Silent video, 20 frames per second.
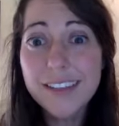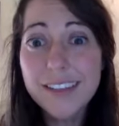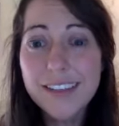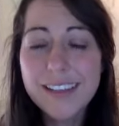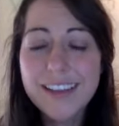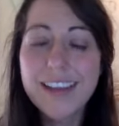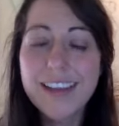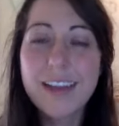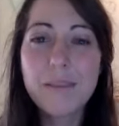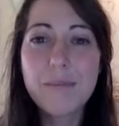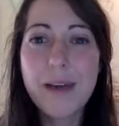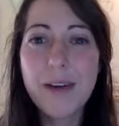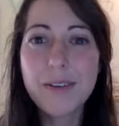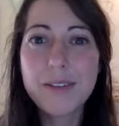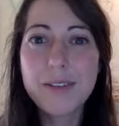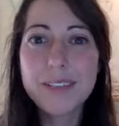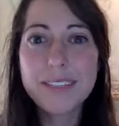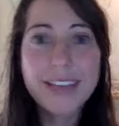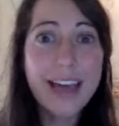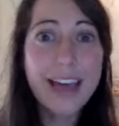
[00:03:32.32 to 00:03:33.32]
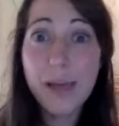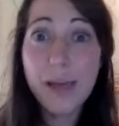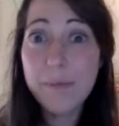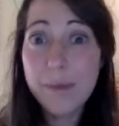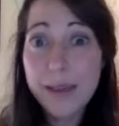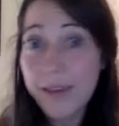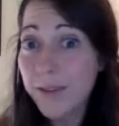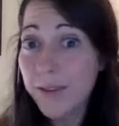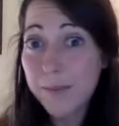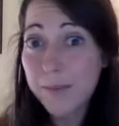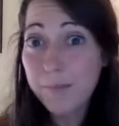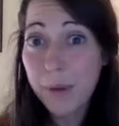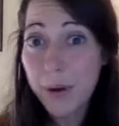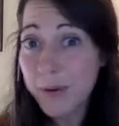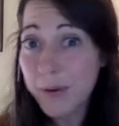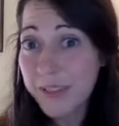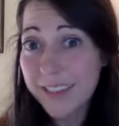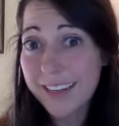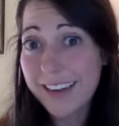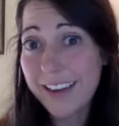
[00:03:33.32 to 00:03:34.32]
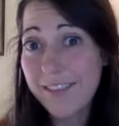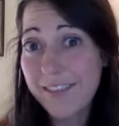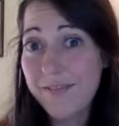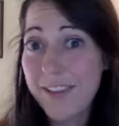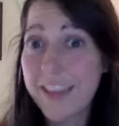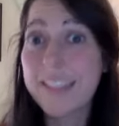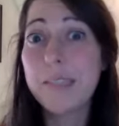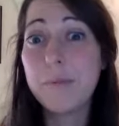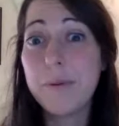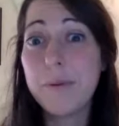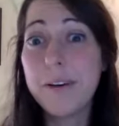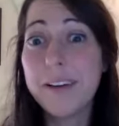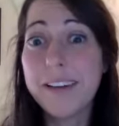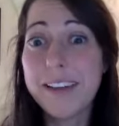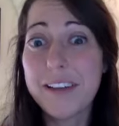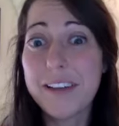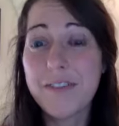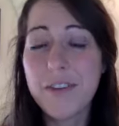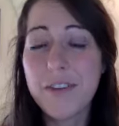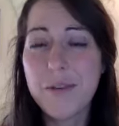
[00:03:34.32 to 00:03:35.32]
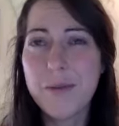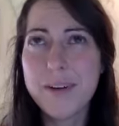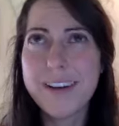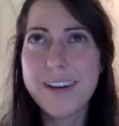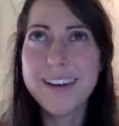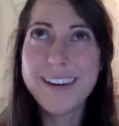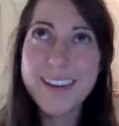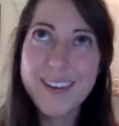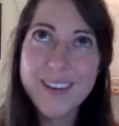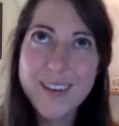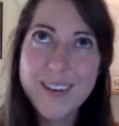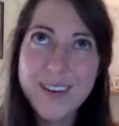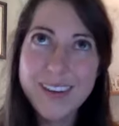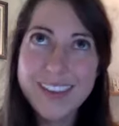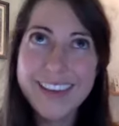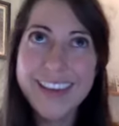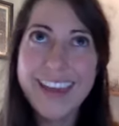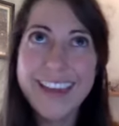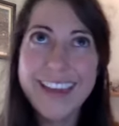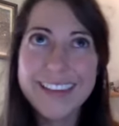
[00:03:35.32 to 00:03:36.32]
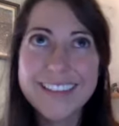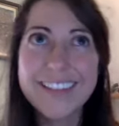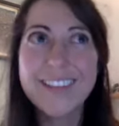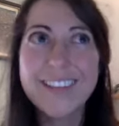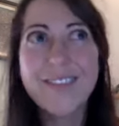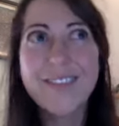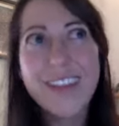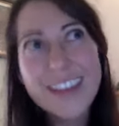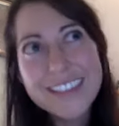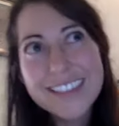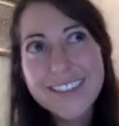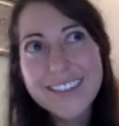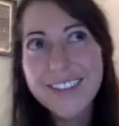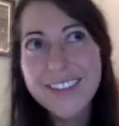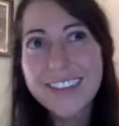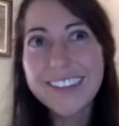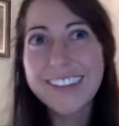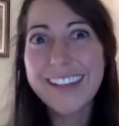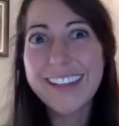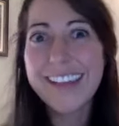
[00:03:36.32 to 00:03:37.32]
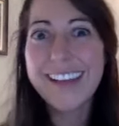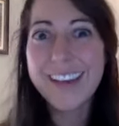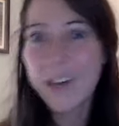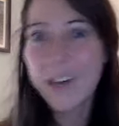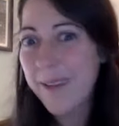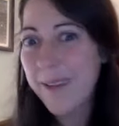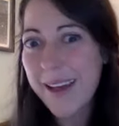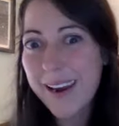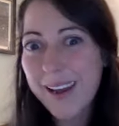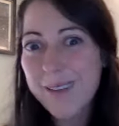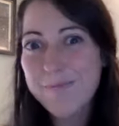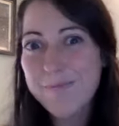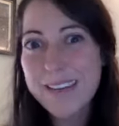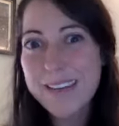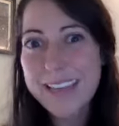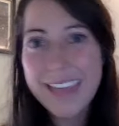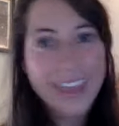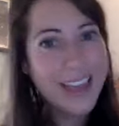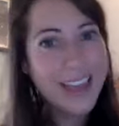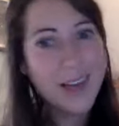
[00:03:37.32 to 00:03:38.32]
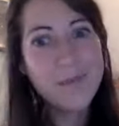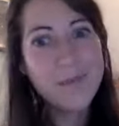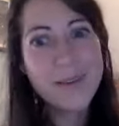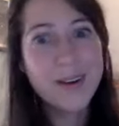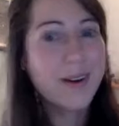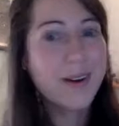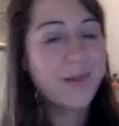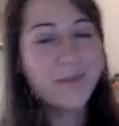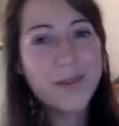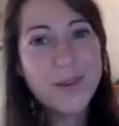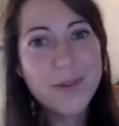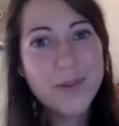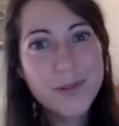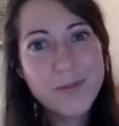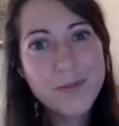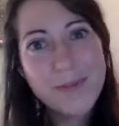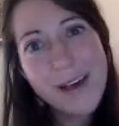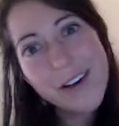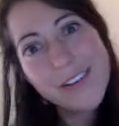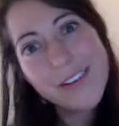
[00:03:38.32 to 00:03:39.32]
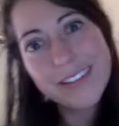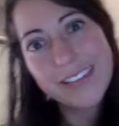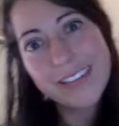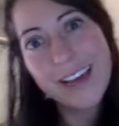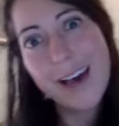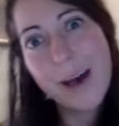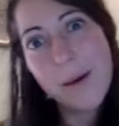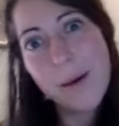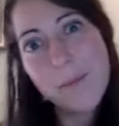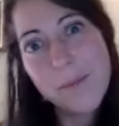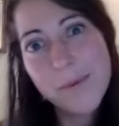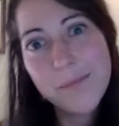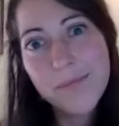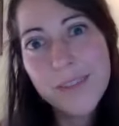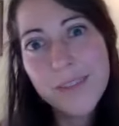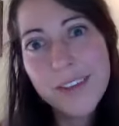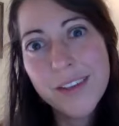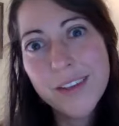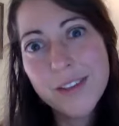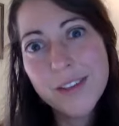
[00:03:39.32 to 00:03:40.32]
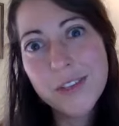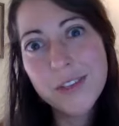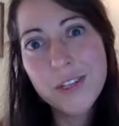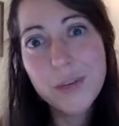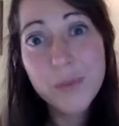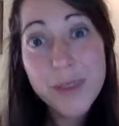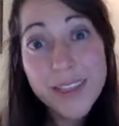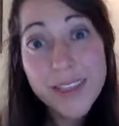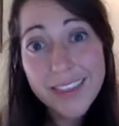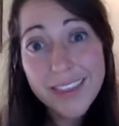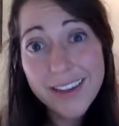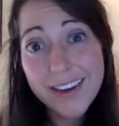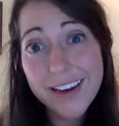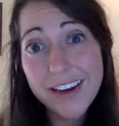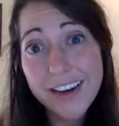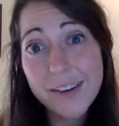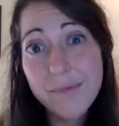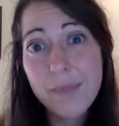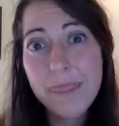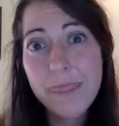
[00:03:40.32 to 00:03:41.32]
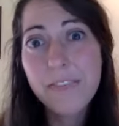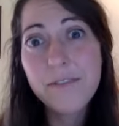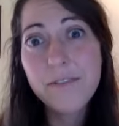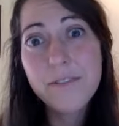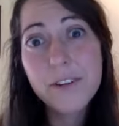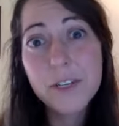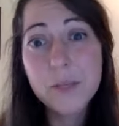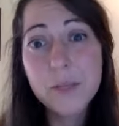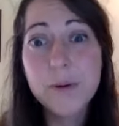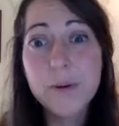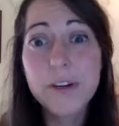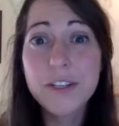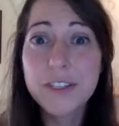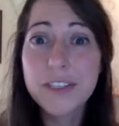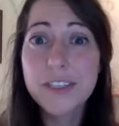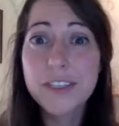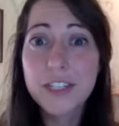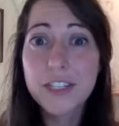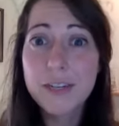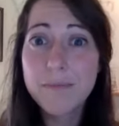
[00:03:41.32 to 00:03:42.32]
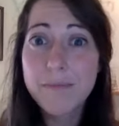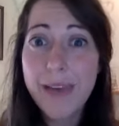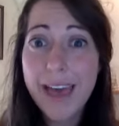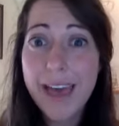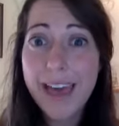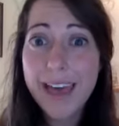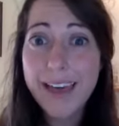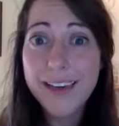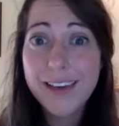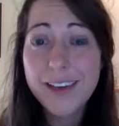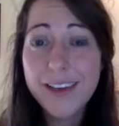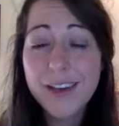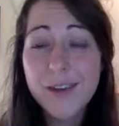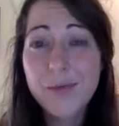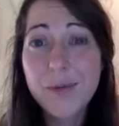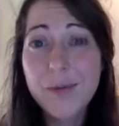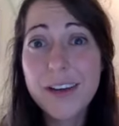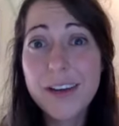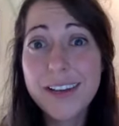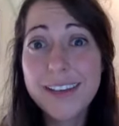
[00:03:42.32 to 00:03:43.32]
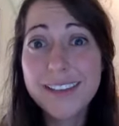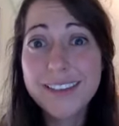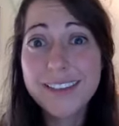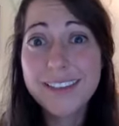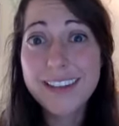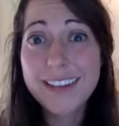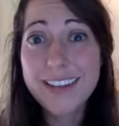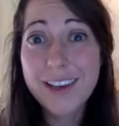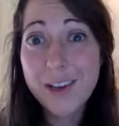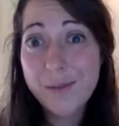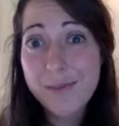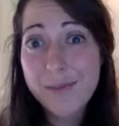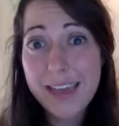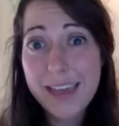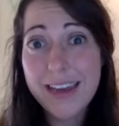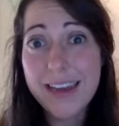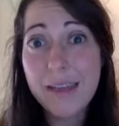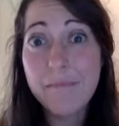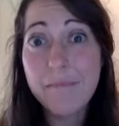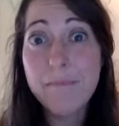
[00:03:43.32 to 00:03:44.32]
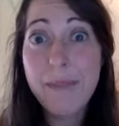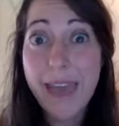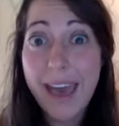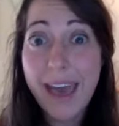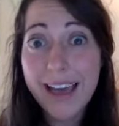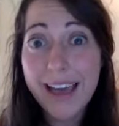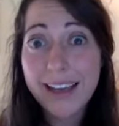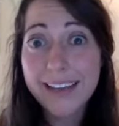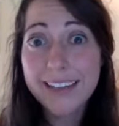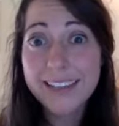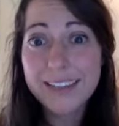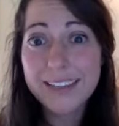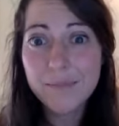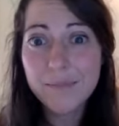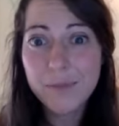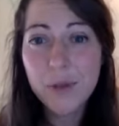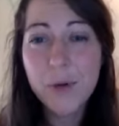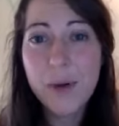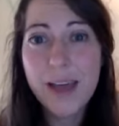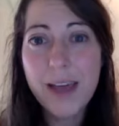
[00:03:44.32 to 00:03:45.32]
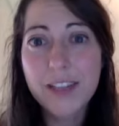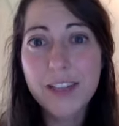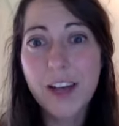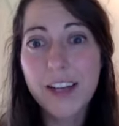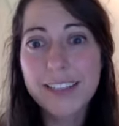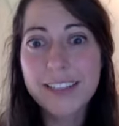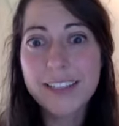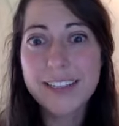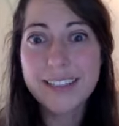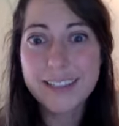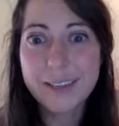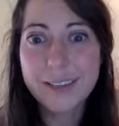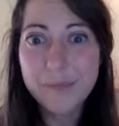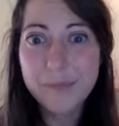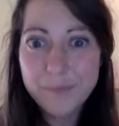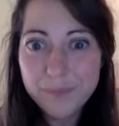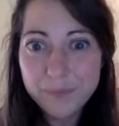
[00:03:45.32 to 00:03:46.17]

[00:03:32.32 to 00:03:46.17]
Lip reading: And Mountain Sky posted on Facebook, if you were going to go to the canceled festival, like come on up and camp at our beautiful mountaintop. So she went there. The first person she met was a young man named Max who has autism.